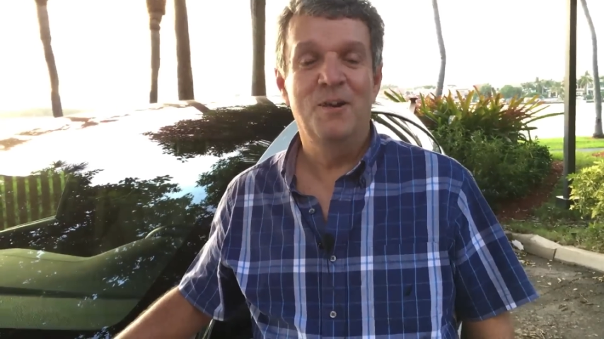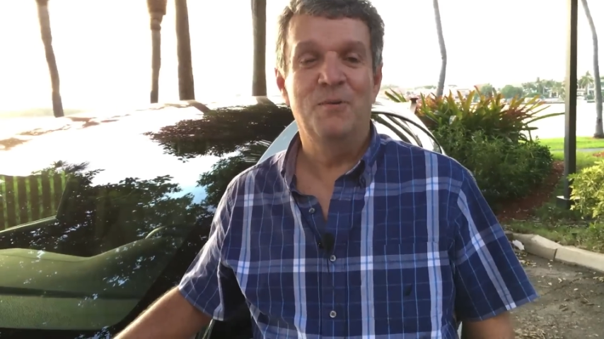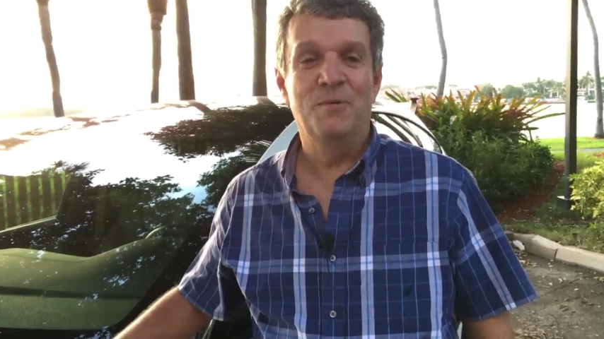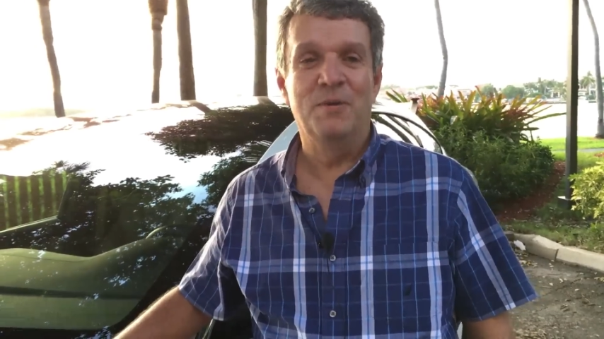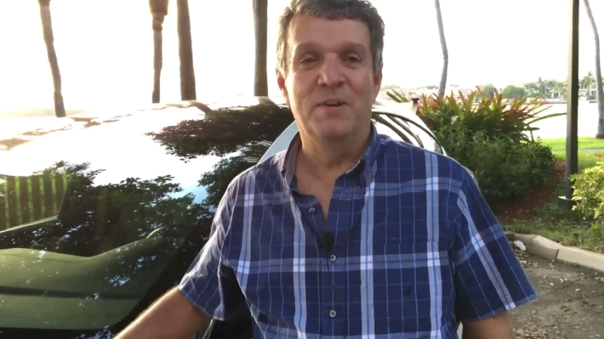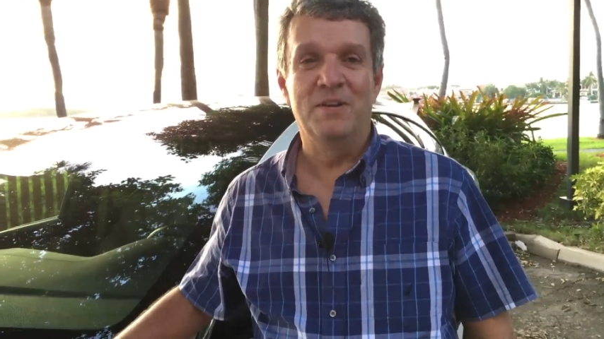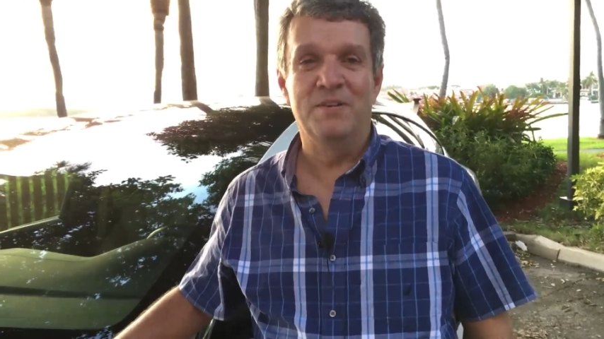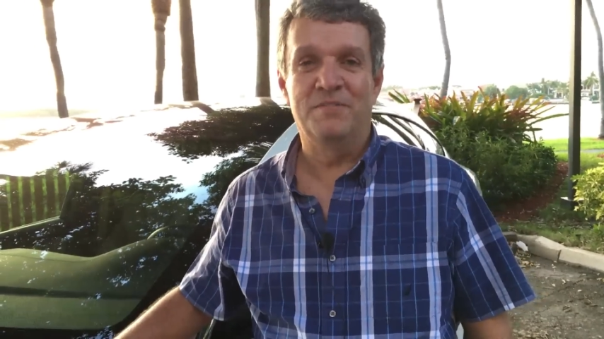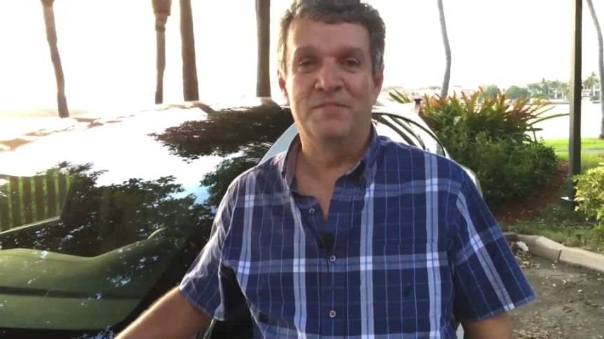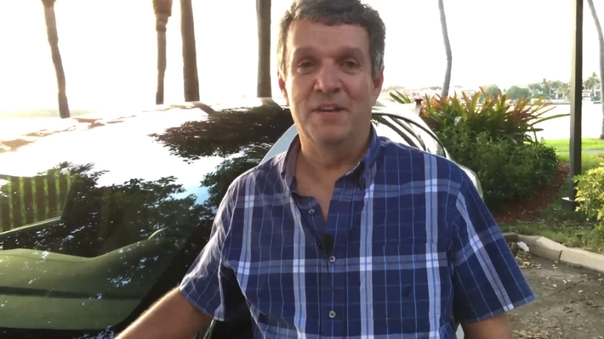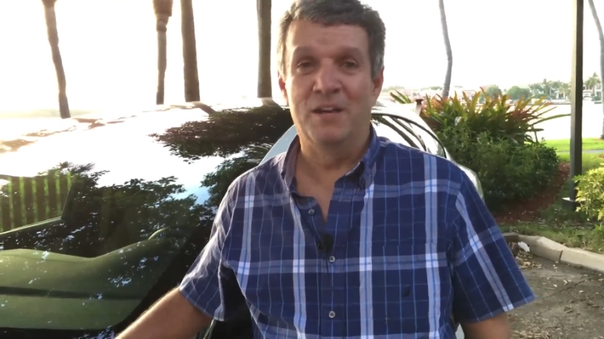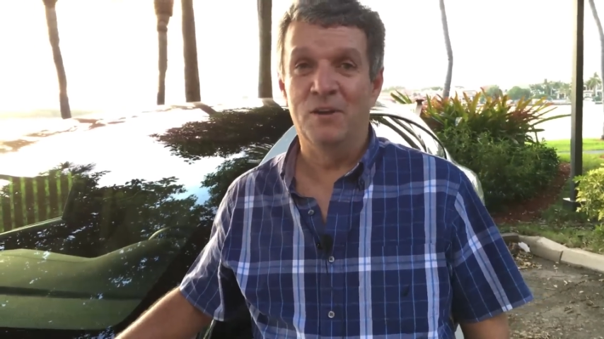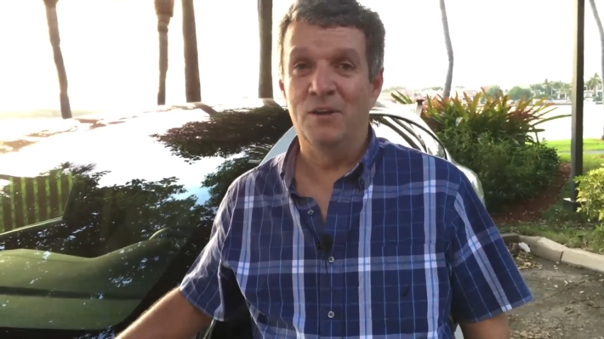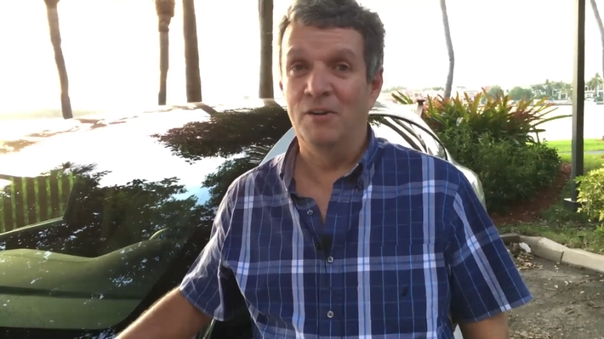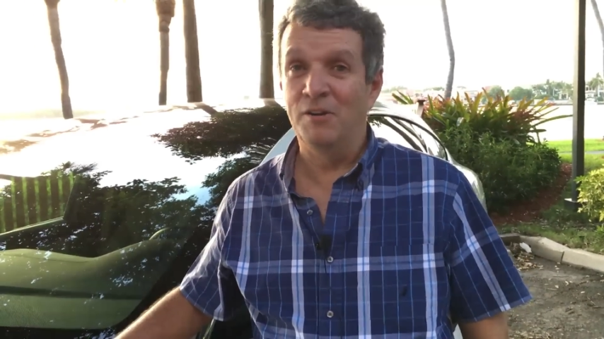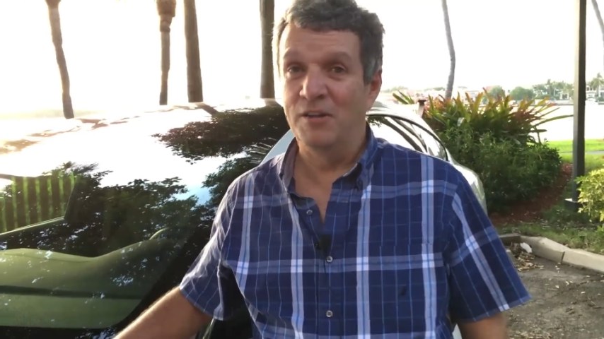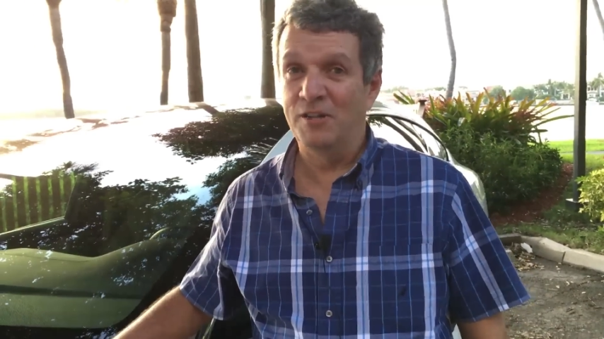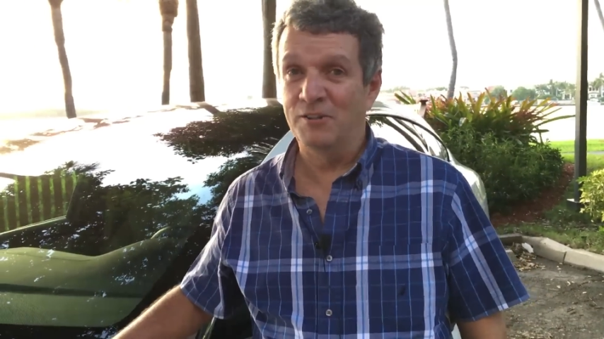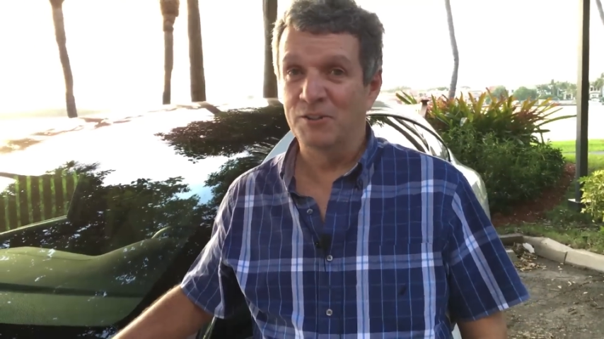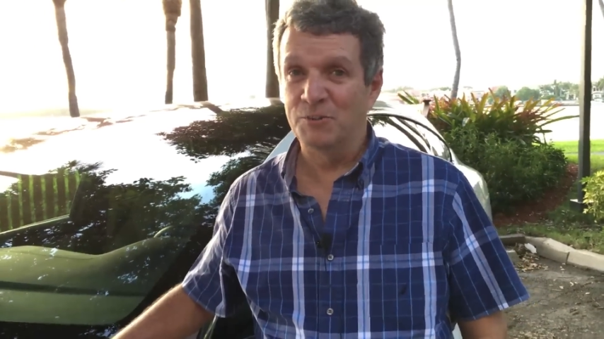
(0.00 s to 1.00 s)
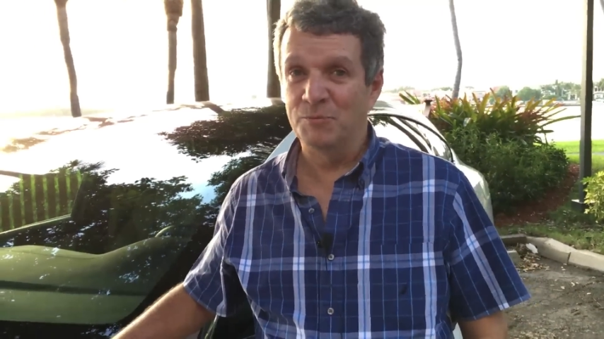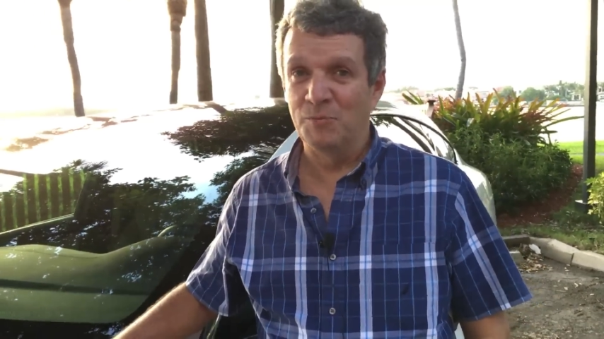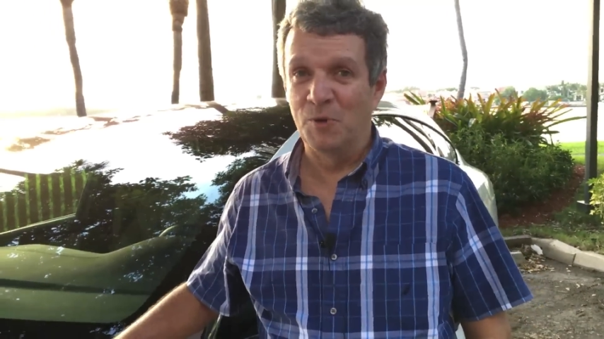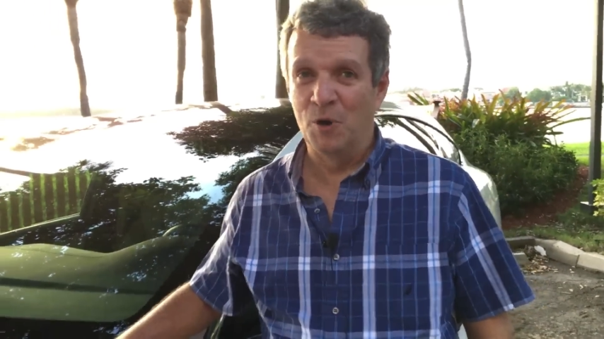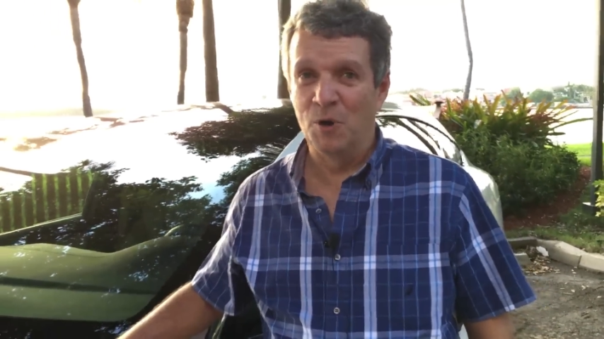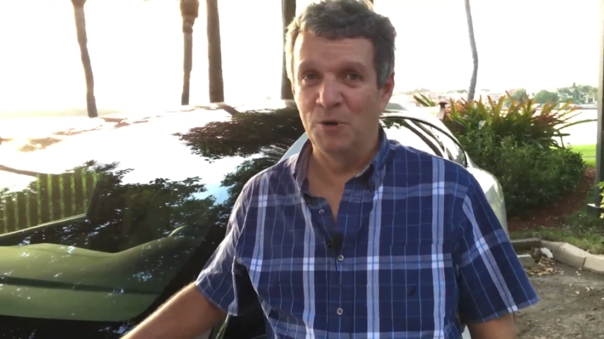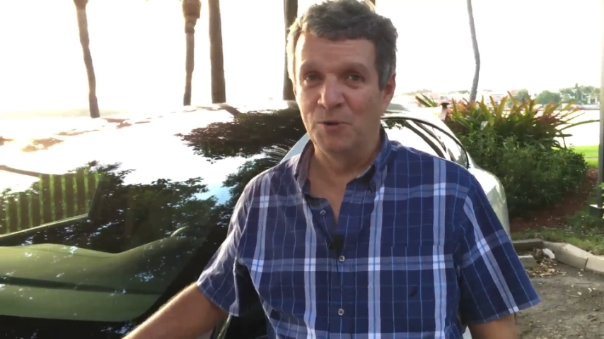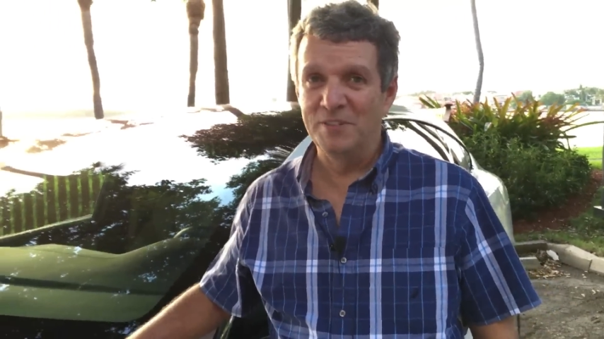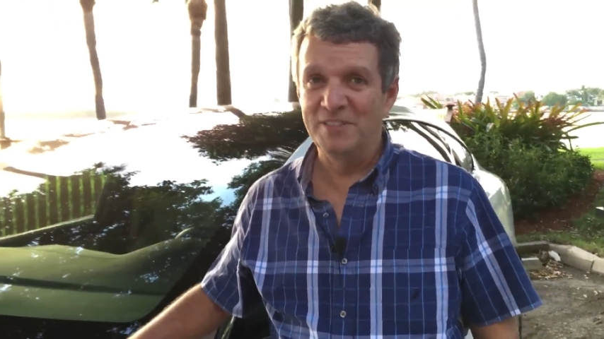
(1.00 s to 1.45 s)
with the ludicrous mode.